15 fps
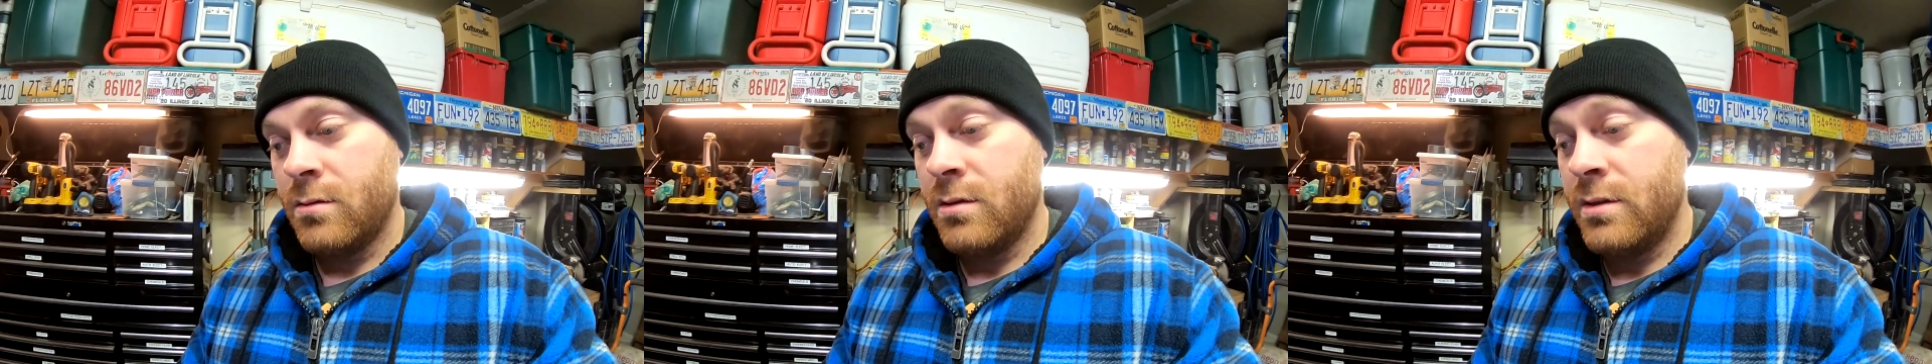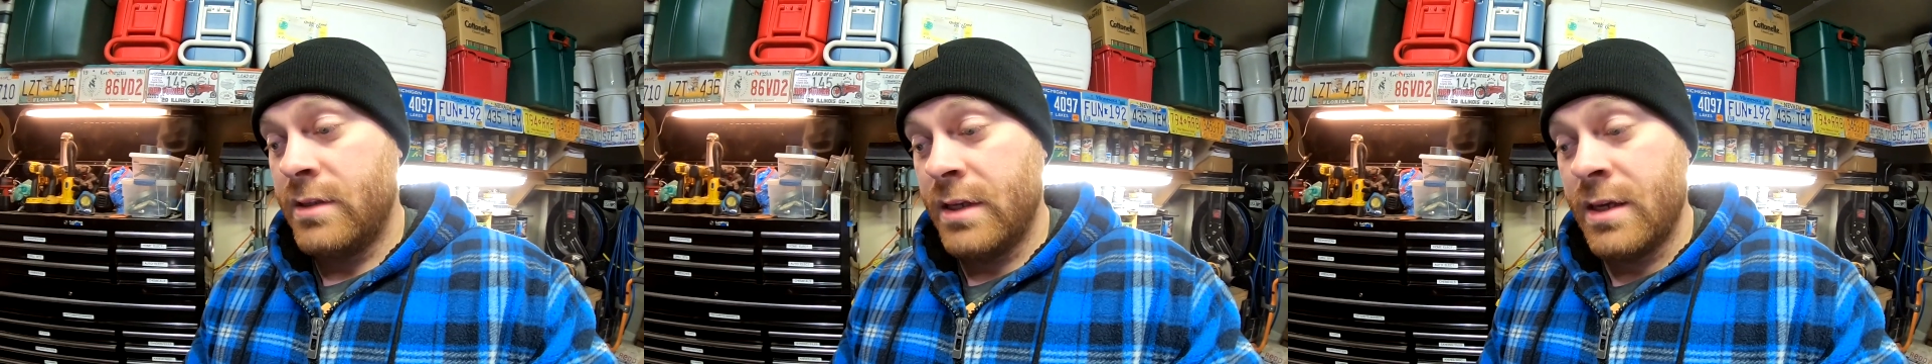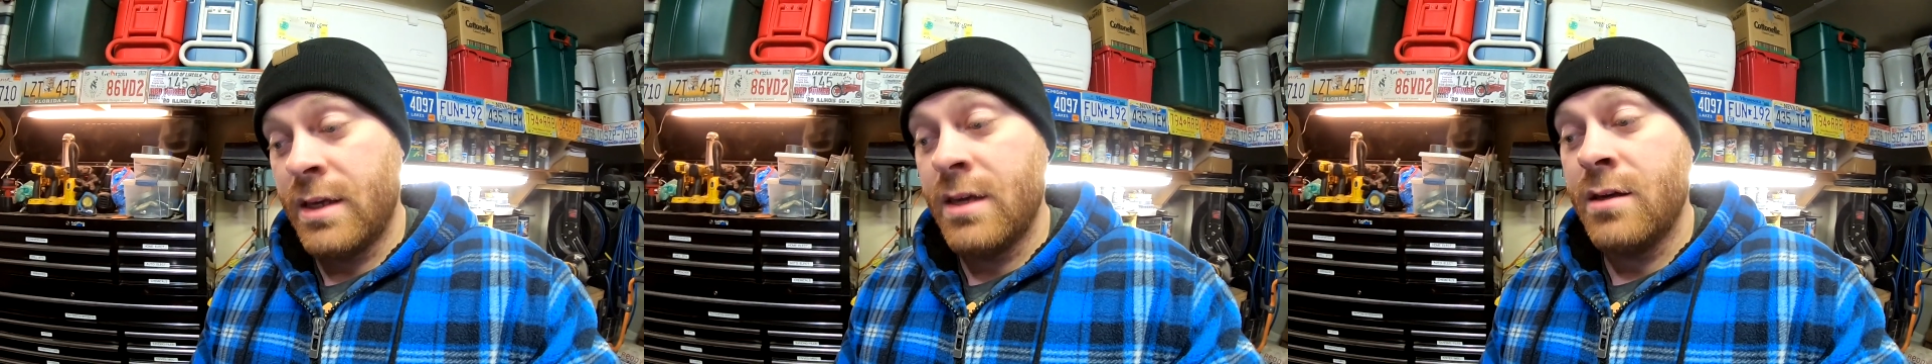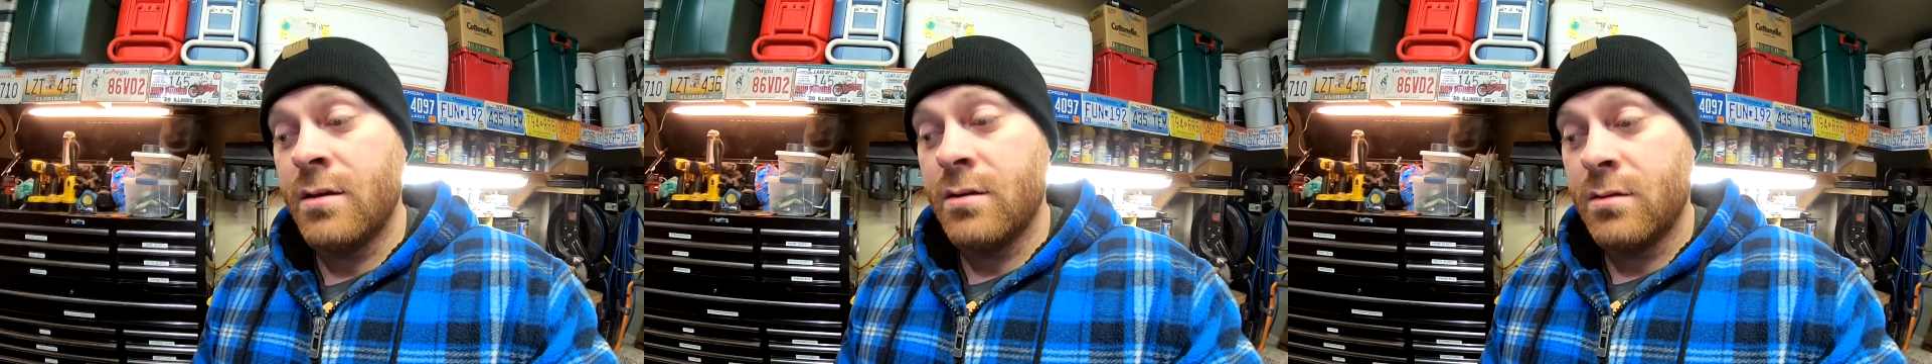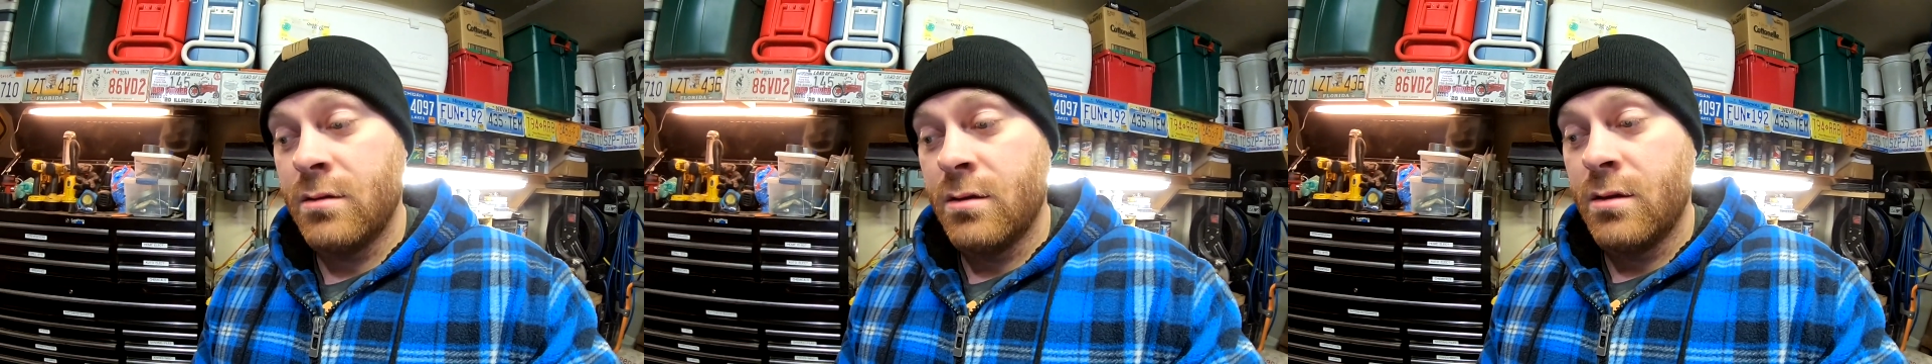D,
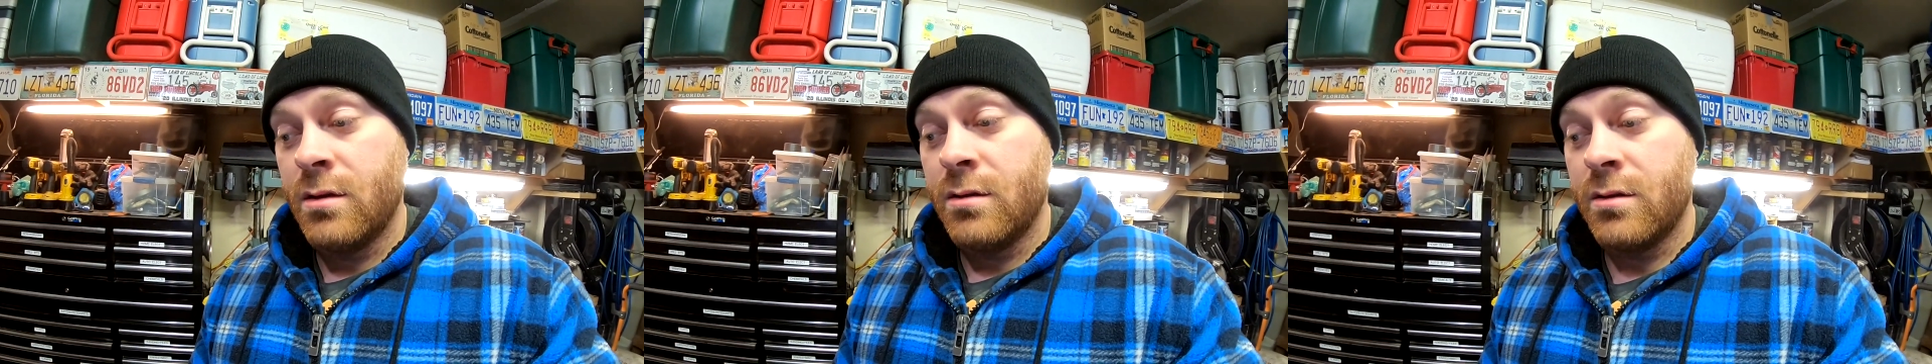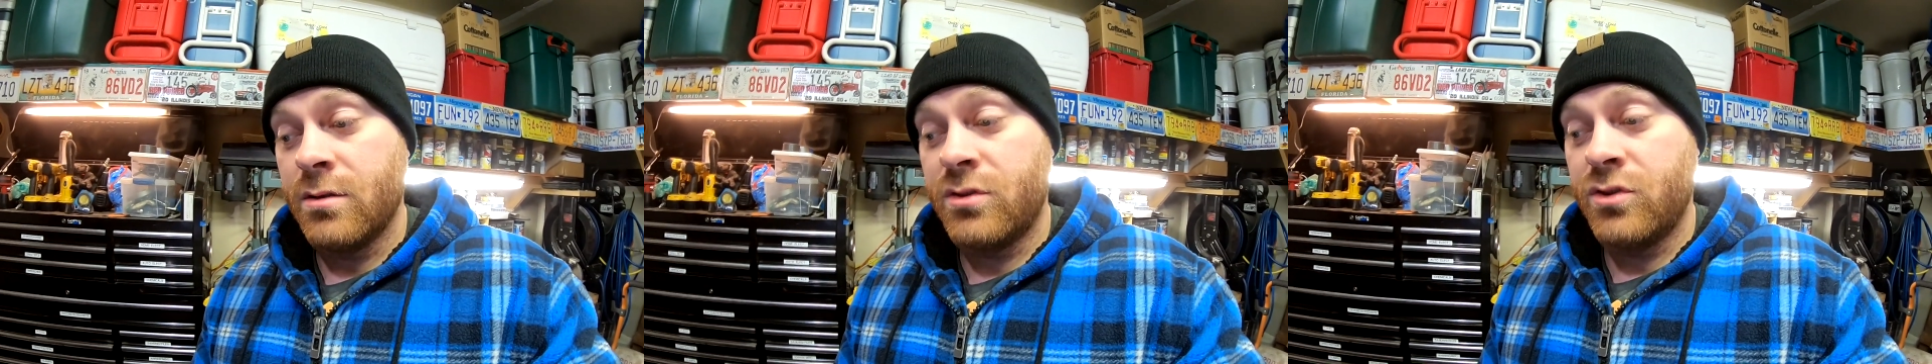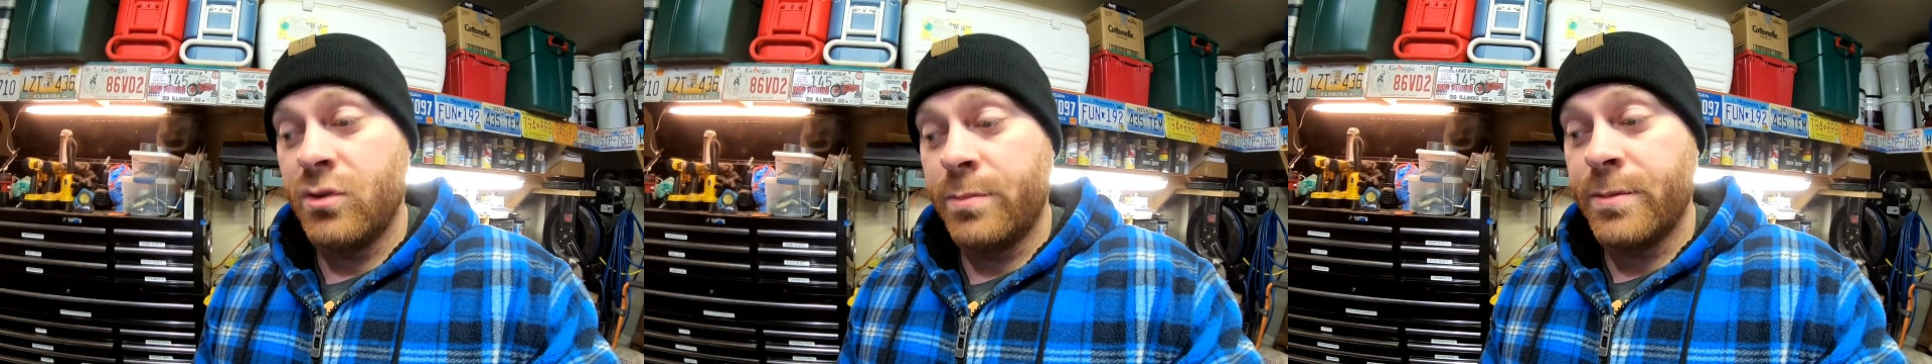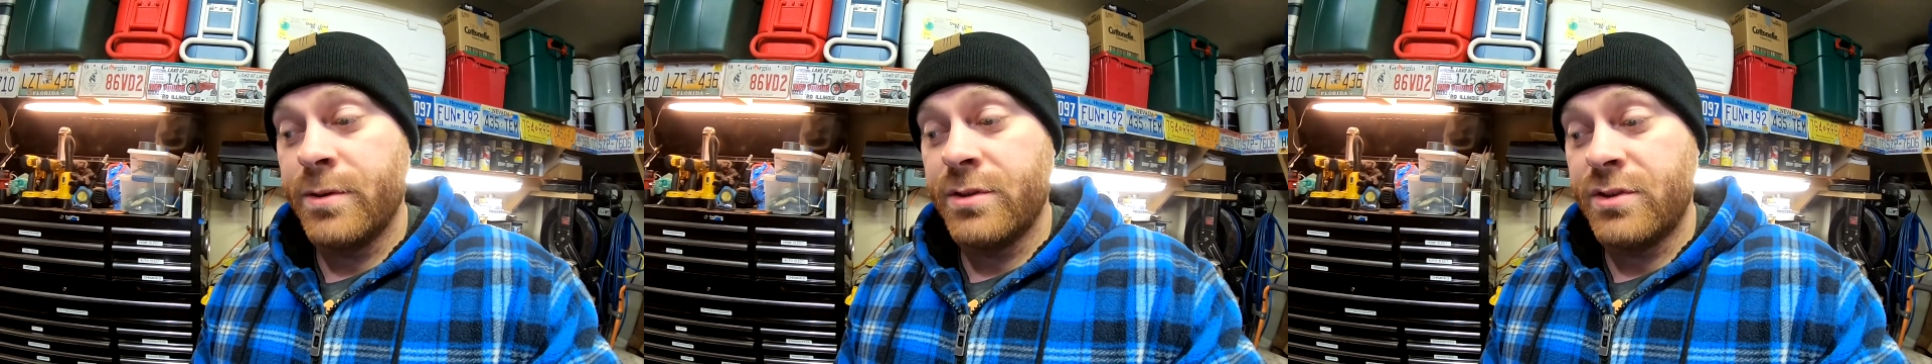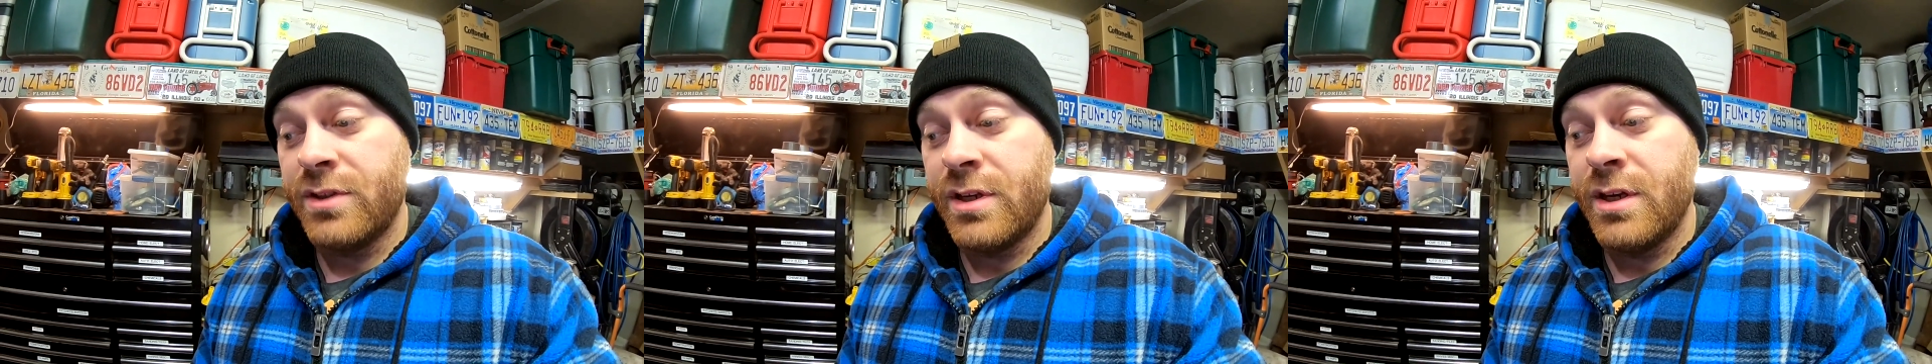the Super
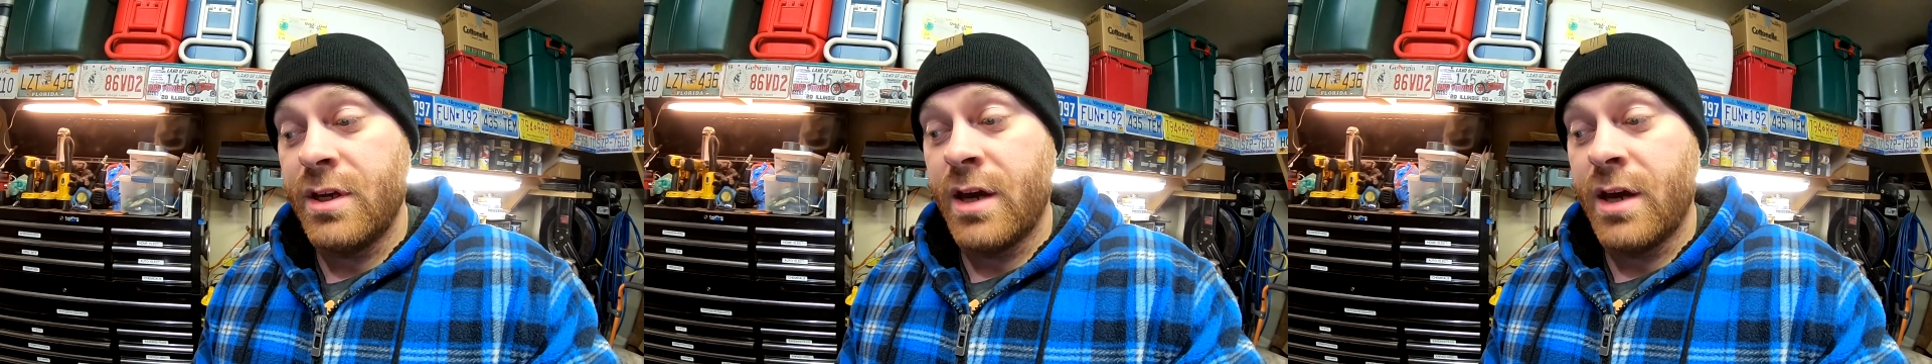C